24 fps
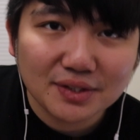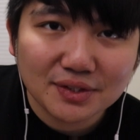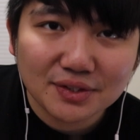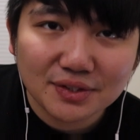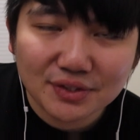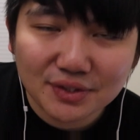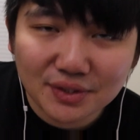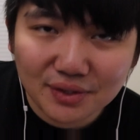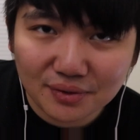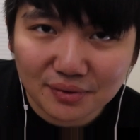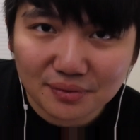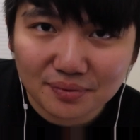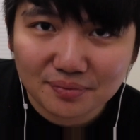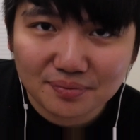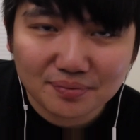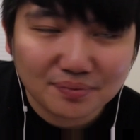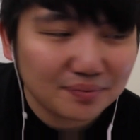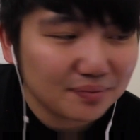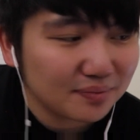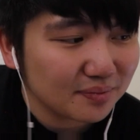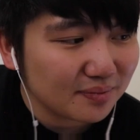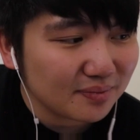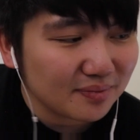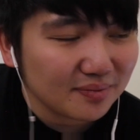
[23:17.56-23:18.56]
So,
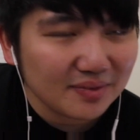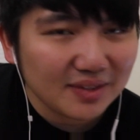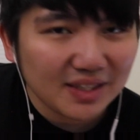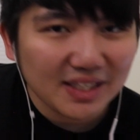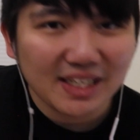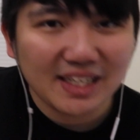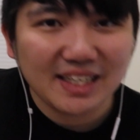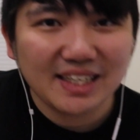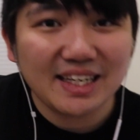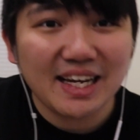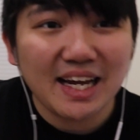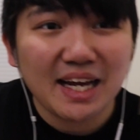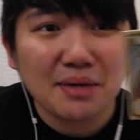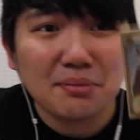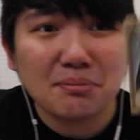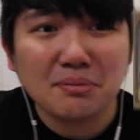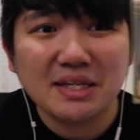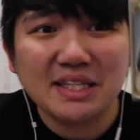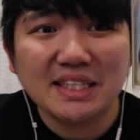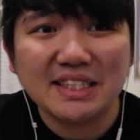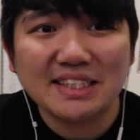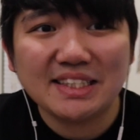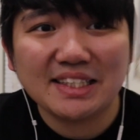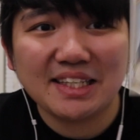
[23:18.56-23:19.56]
9
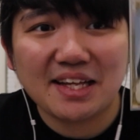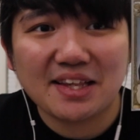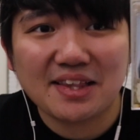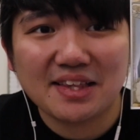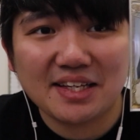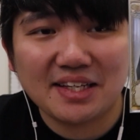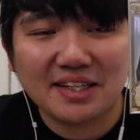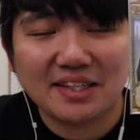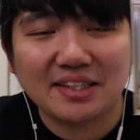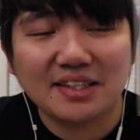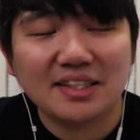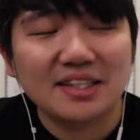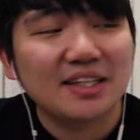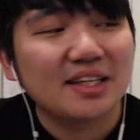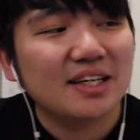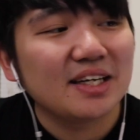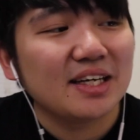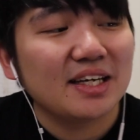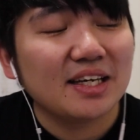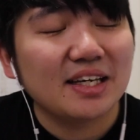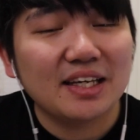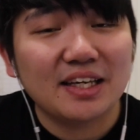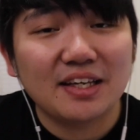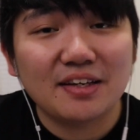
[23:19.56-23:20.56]
means nothing
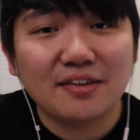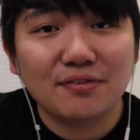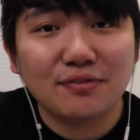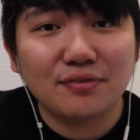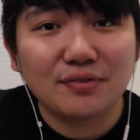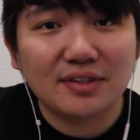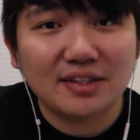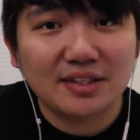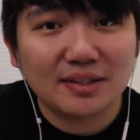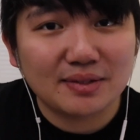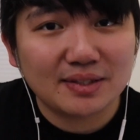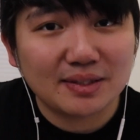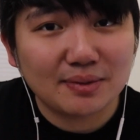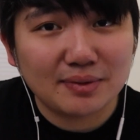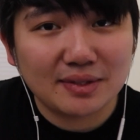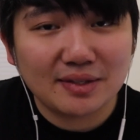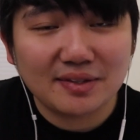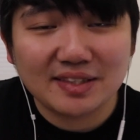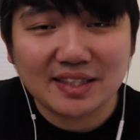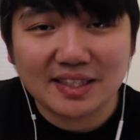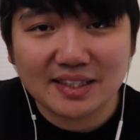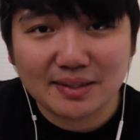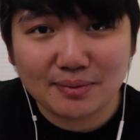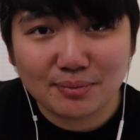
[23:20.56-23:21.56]
if someone
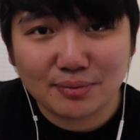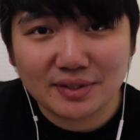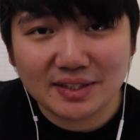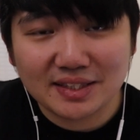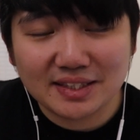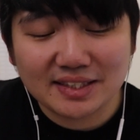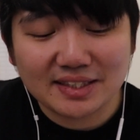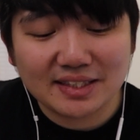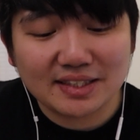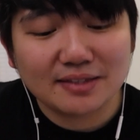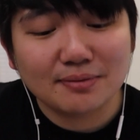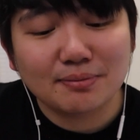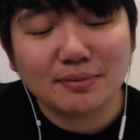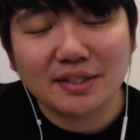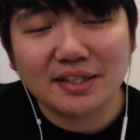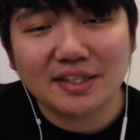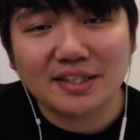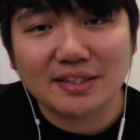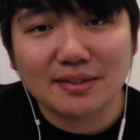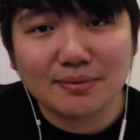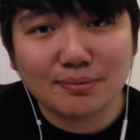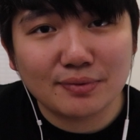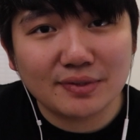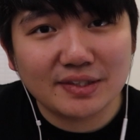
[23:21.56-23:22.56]
else has a princess,
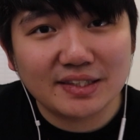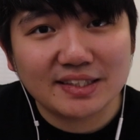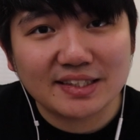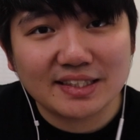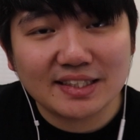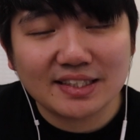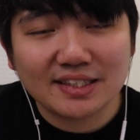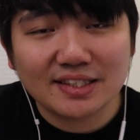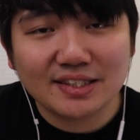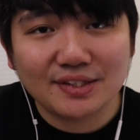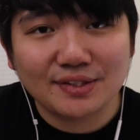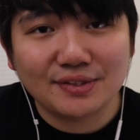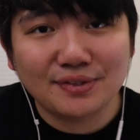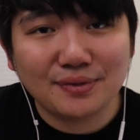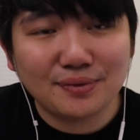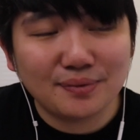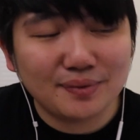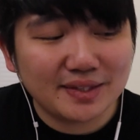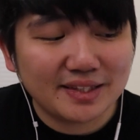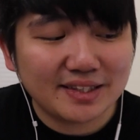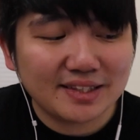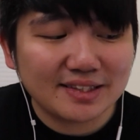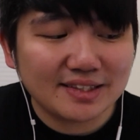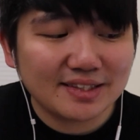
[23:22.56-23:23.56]
because the princess still
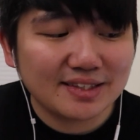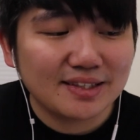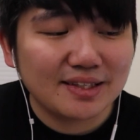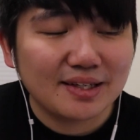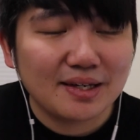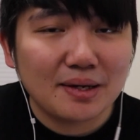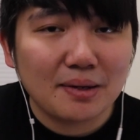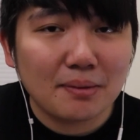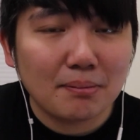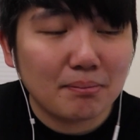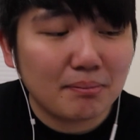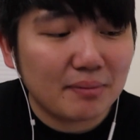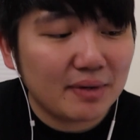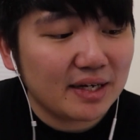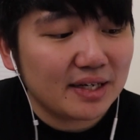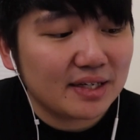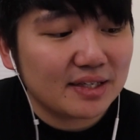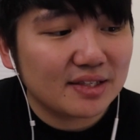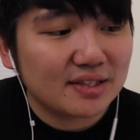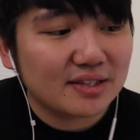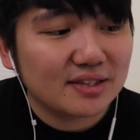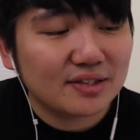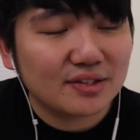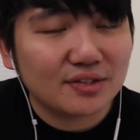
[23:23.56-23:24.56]
wins.
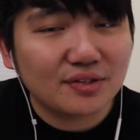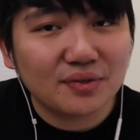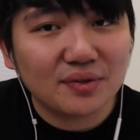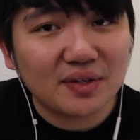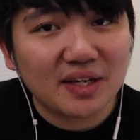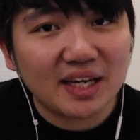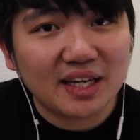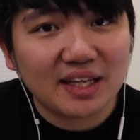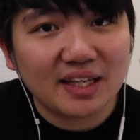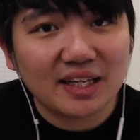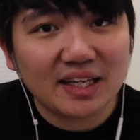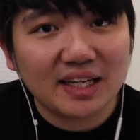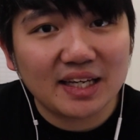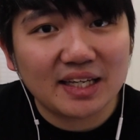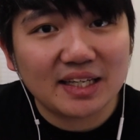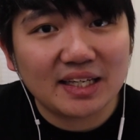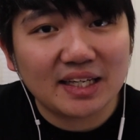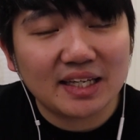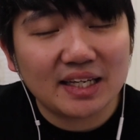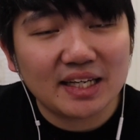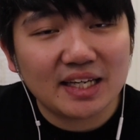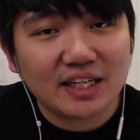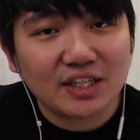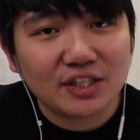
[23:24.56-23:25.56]
But you can
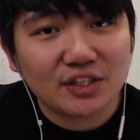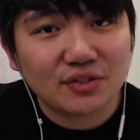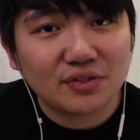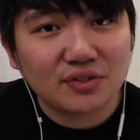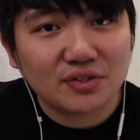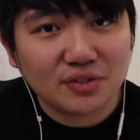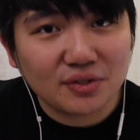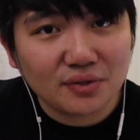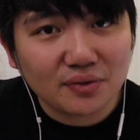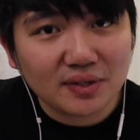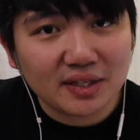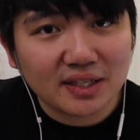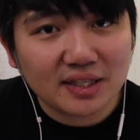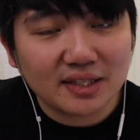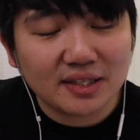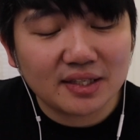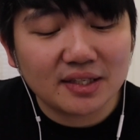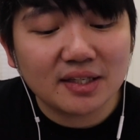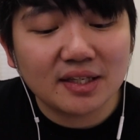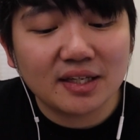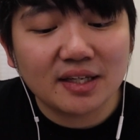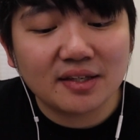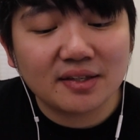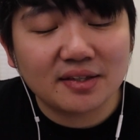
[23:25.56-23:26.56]
gain an extra
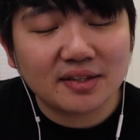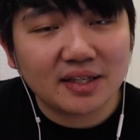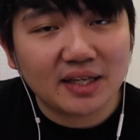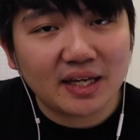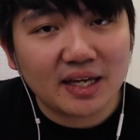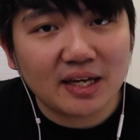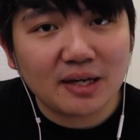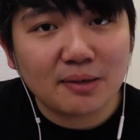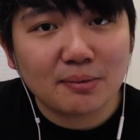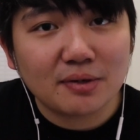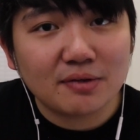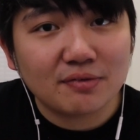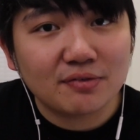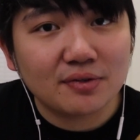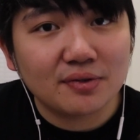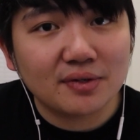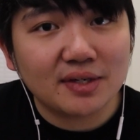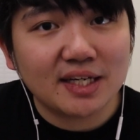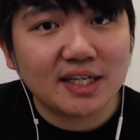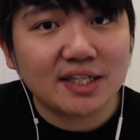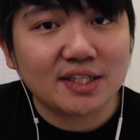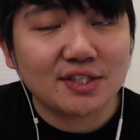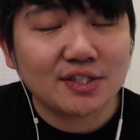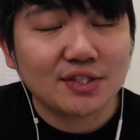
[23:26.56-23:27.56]
token in the game if
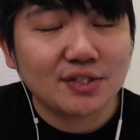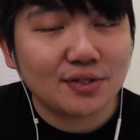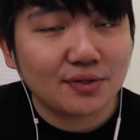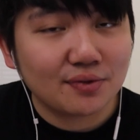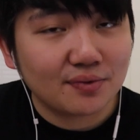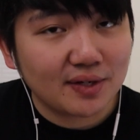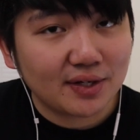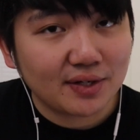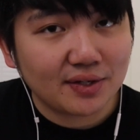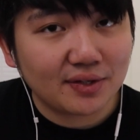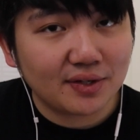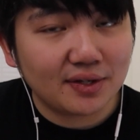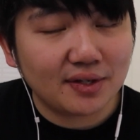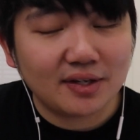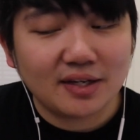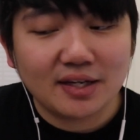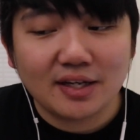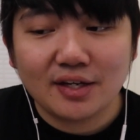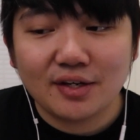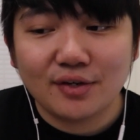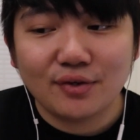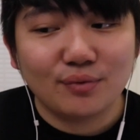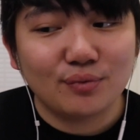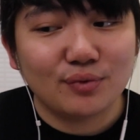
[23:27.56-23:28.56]
you guessed correctly,
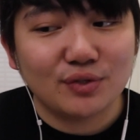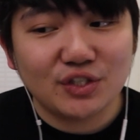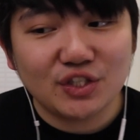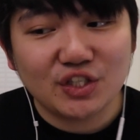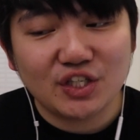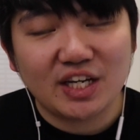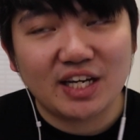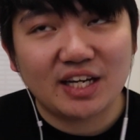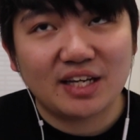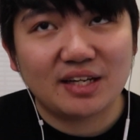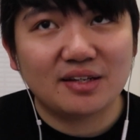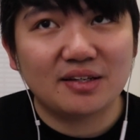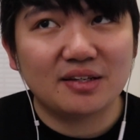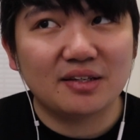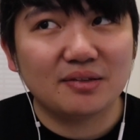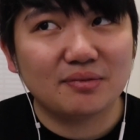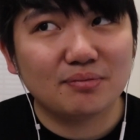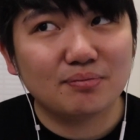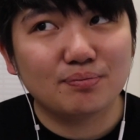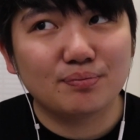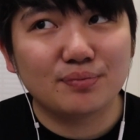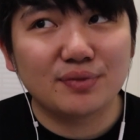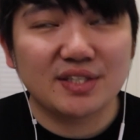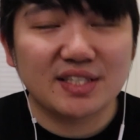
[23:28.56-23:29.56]
which can
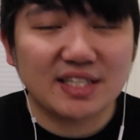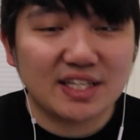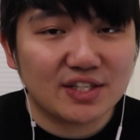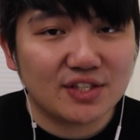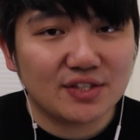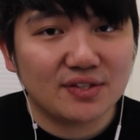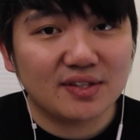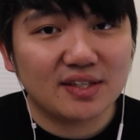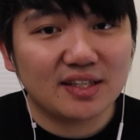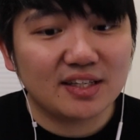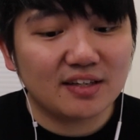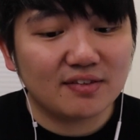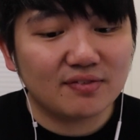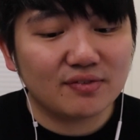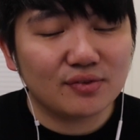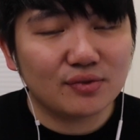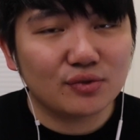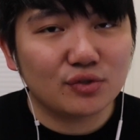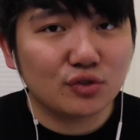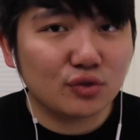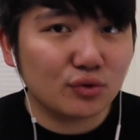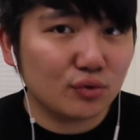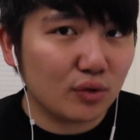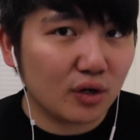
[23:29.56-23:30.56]
potentially give
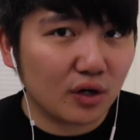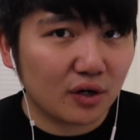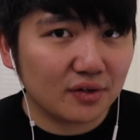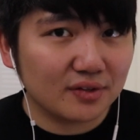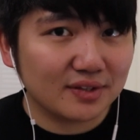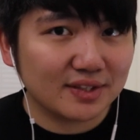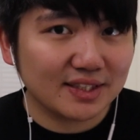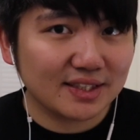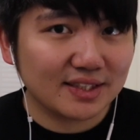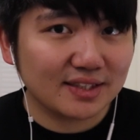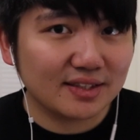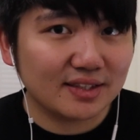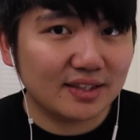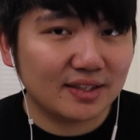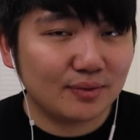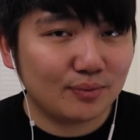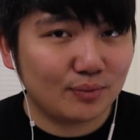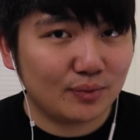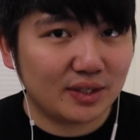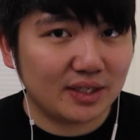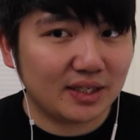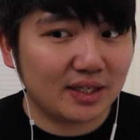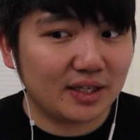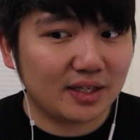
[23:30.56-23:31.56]
you 2 hearts
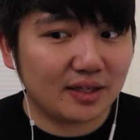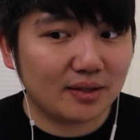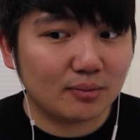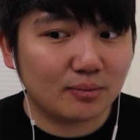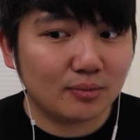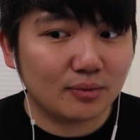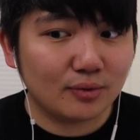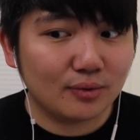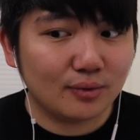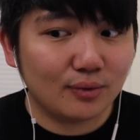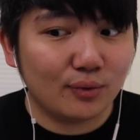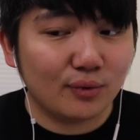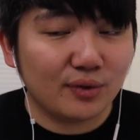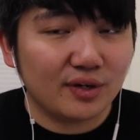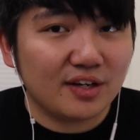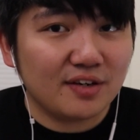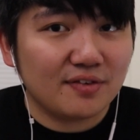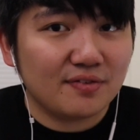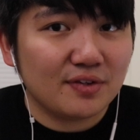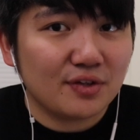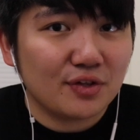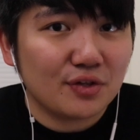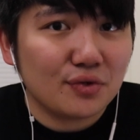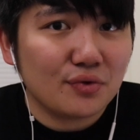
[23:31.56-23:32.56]
in one game, or
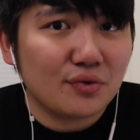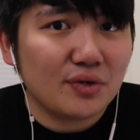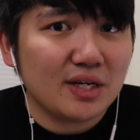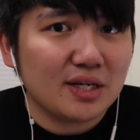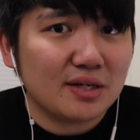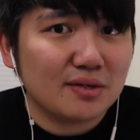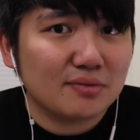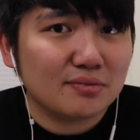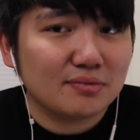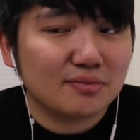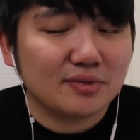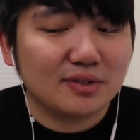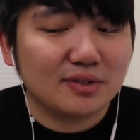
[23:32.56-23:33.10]
even 3.